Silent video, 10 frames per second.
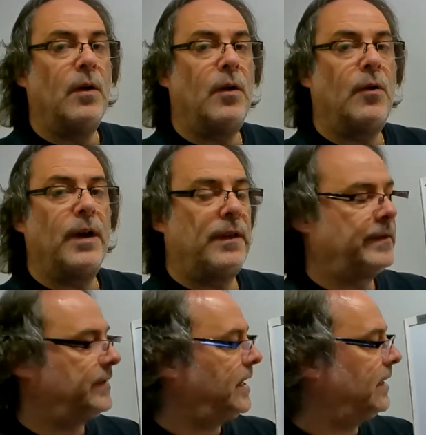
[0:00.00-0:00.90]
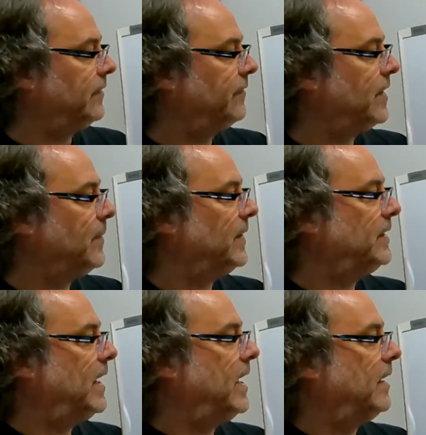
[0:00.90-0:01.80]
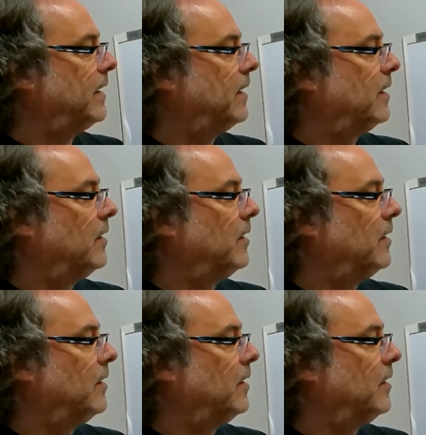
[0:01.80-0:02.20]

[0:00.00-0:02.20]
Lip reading: Oil is taken from the tank